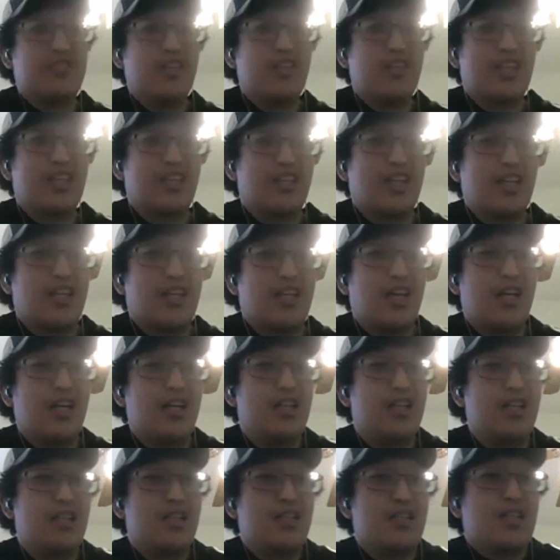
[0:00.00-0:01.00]
they
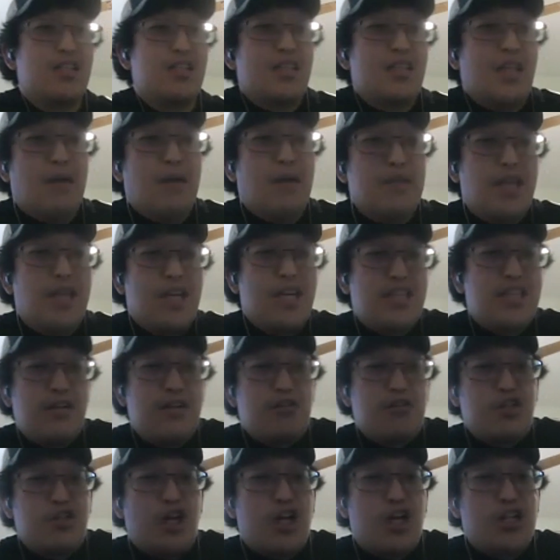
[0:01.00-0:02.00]
can't. I mean, that's
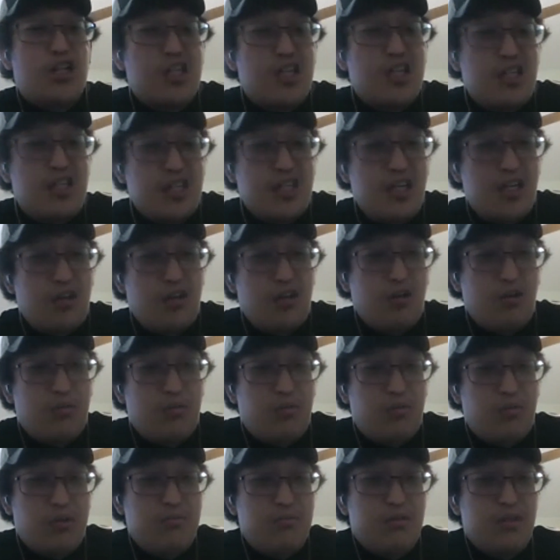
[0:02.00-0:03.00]
how Josh Allen got
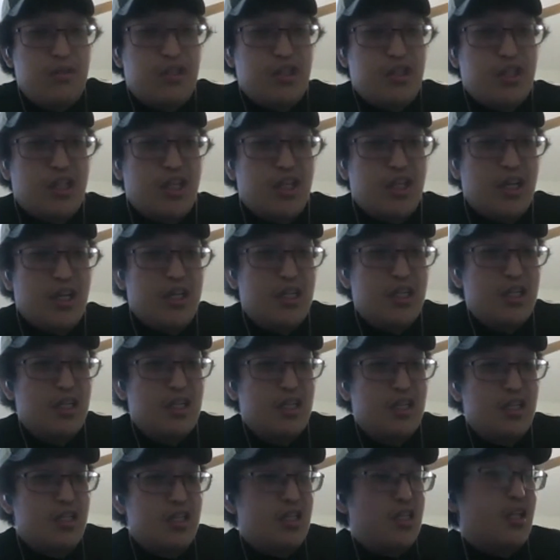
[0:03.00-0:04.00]
hurt. Pretty much, he
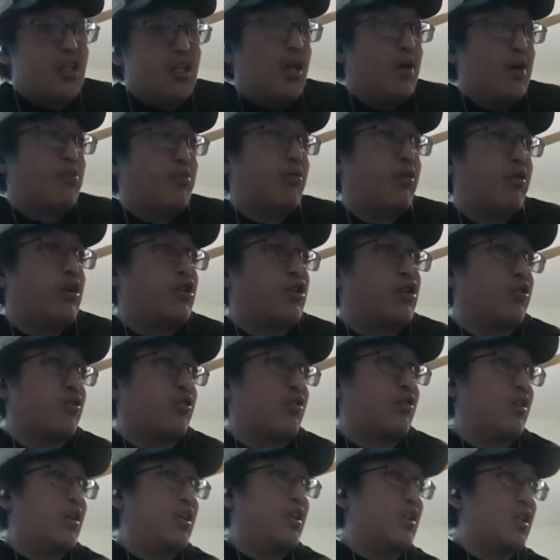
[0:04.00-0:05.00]
got
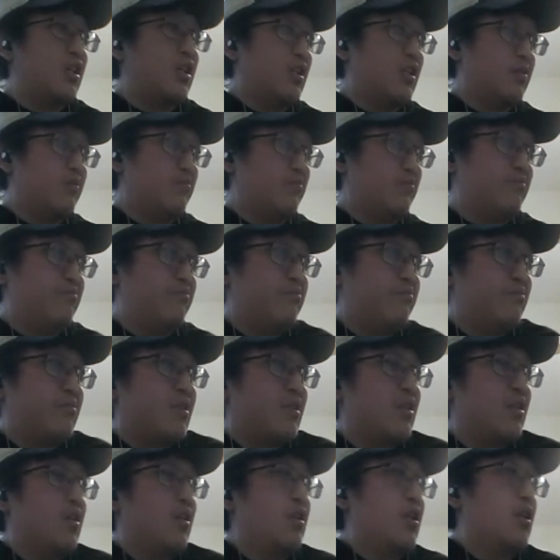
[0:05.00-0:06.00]
pressured, and
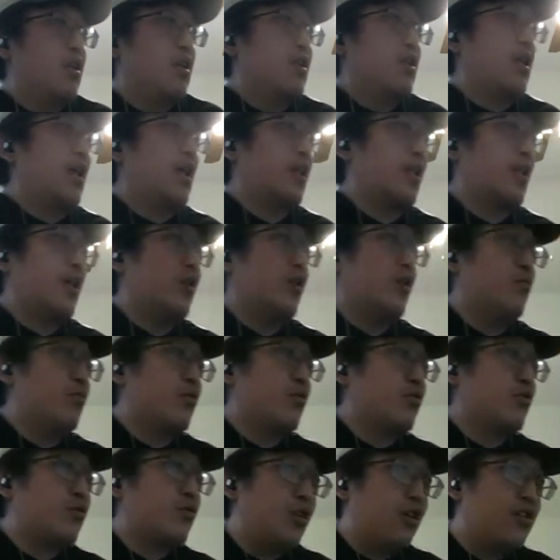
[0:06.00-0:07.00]
that
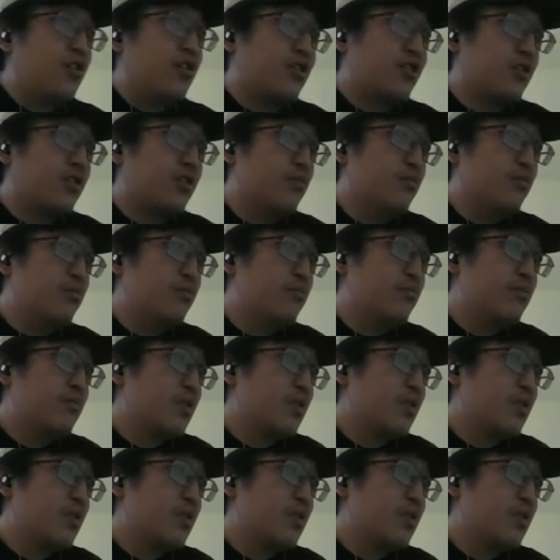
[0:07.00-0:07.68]
almost cost him.